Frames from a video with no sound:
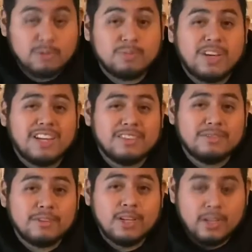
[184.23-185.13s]
kind of
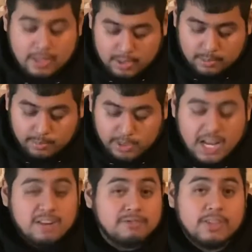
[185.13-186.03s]
put out
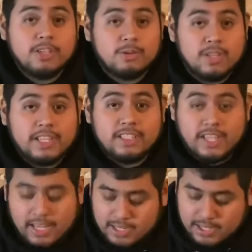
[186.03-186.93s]
a video like
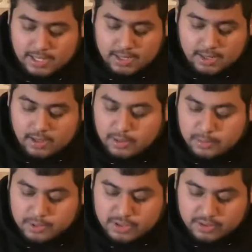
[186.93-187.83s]
that.
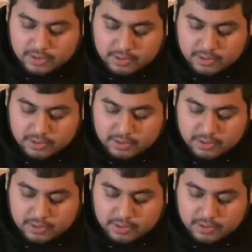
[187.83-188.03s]
Just